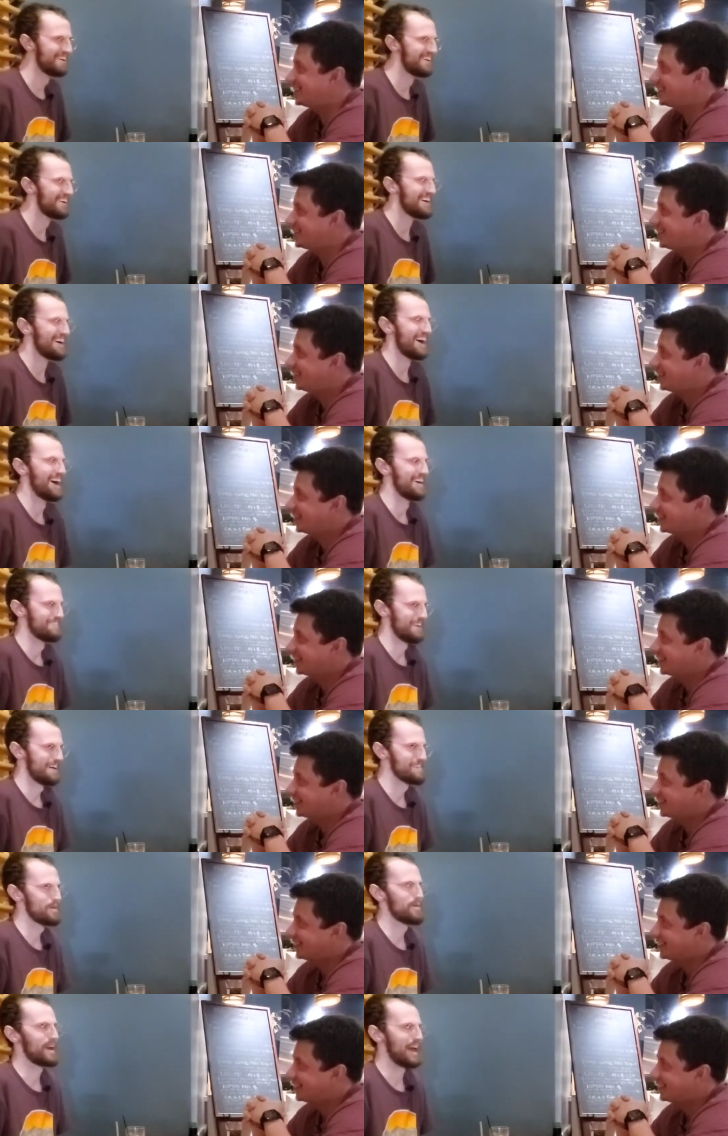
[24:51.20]
Speaker 1: uh, if
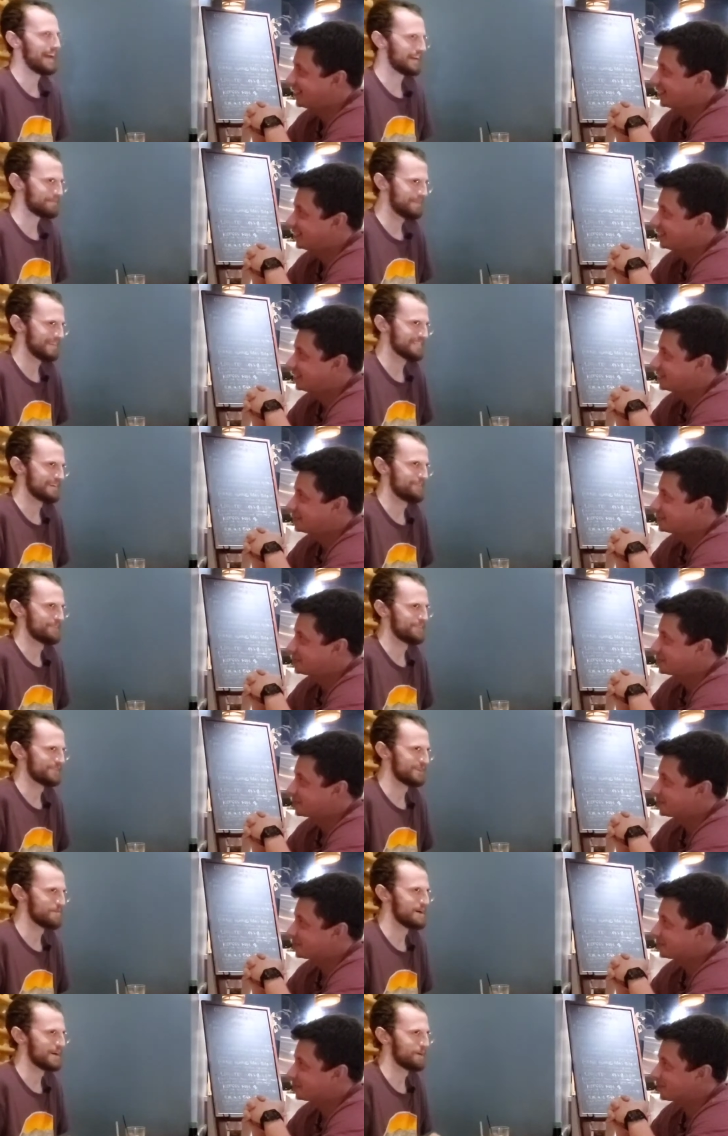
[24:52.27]
I ever want to hate myself, I
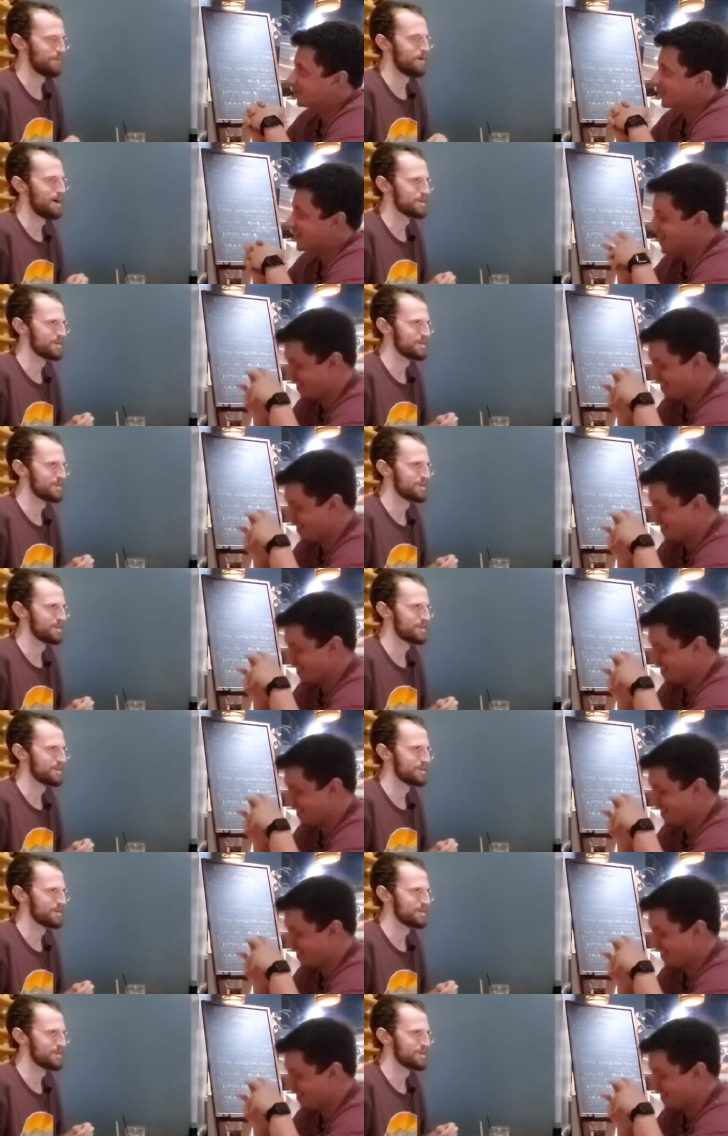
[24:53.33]
just go back and